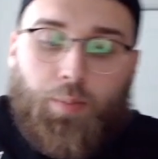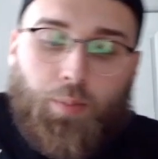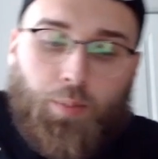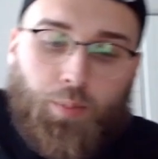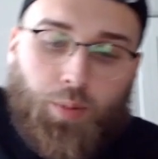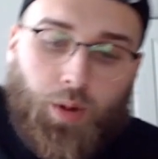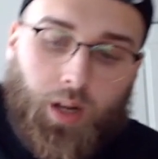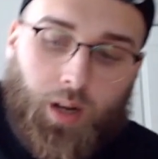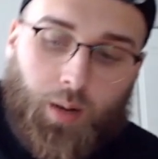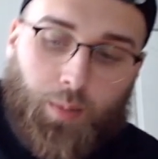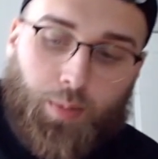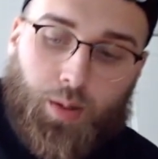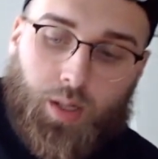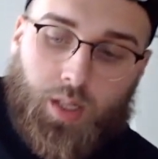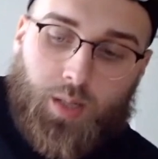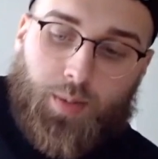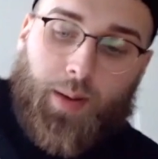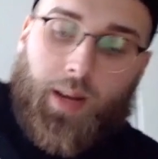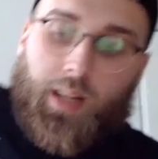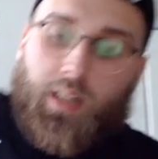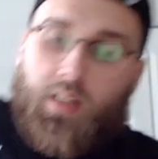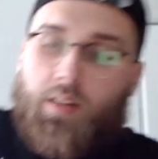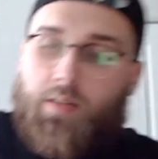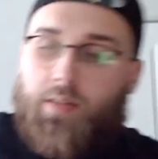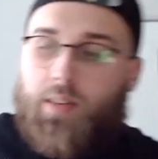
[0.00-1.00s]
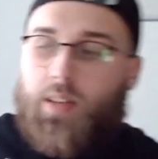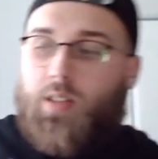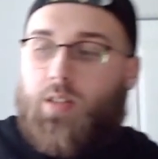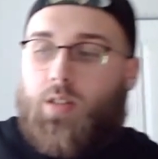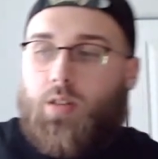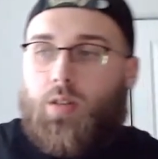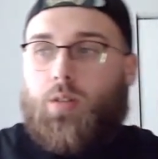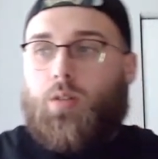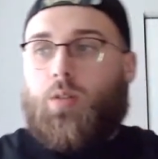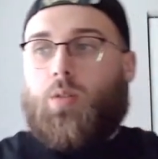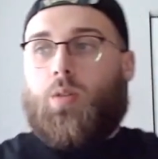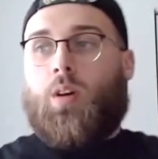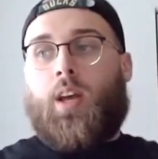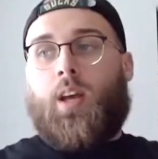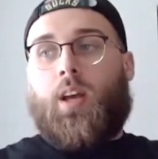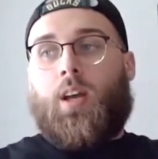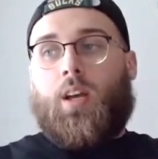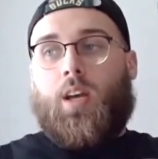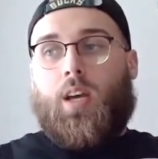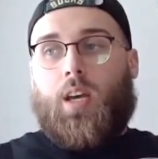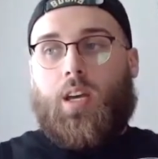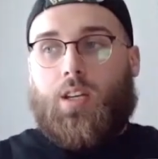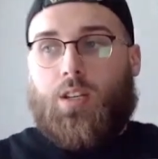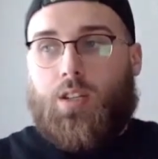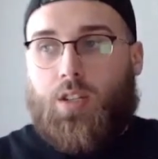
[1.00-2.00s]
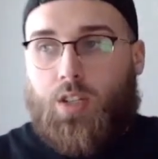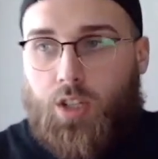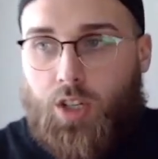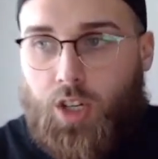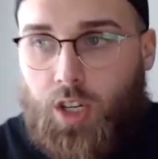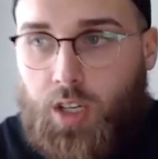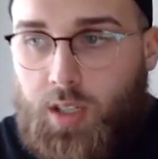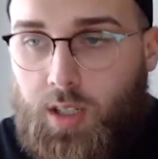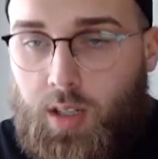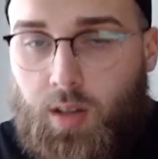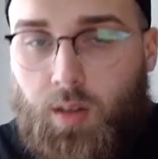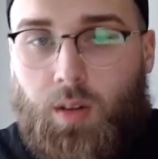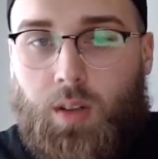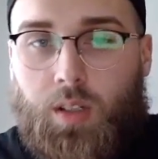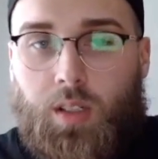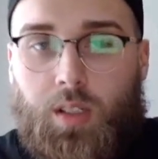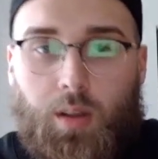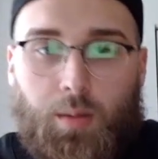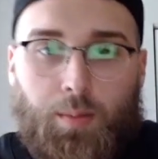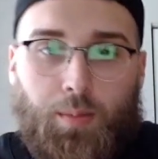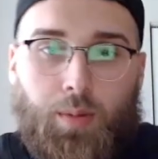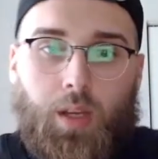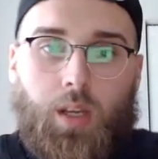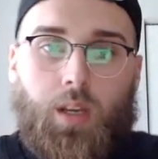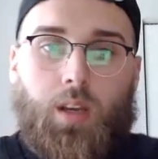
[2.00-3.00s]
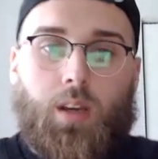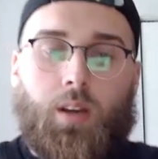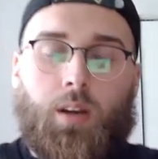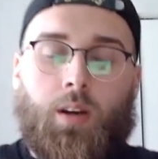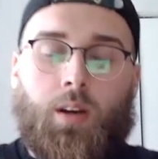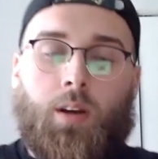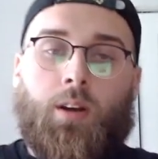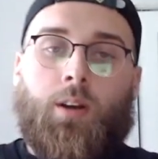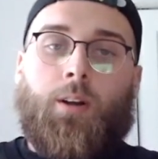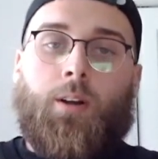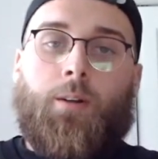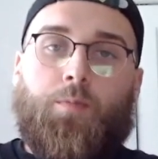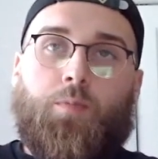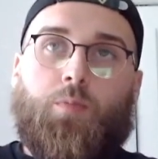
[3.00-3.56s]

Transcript: bring a perspective into is just going to be, you